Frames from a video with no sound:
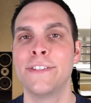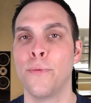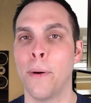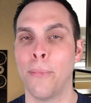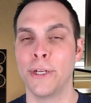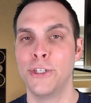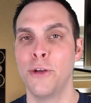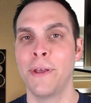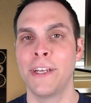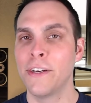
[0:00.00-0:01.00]
to 1.2
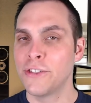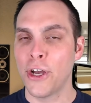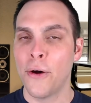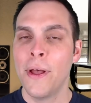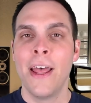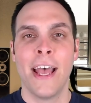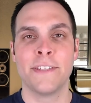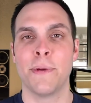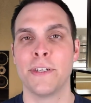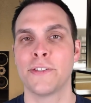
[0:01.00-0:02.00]
million years ago, has
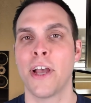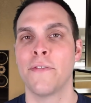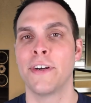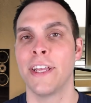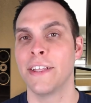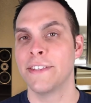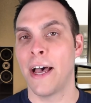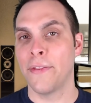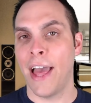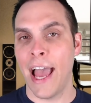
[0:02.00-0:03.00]
been discovered in
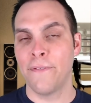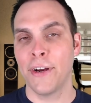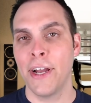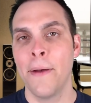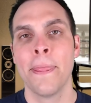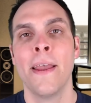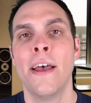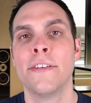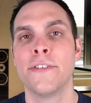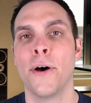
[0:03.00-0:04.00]
South Africa.
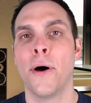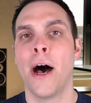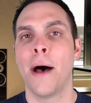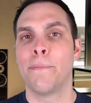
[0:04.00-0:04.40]
So, uh,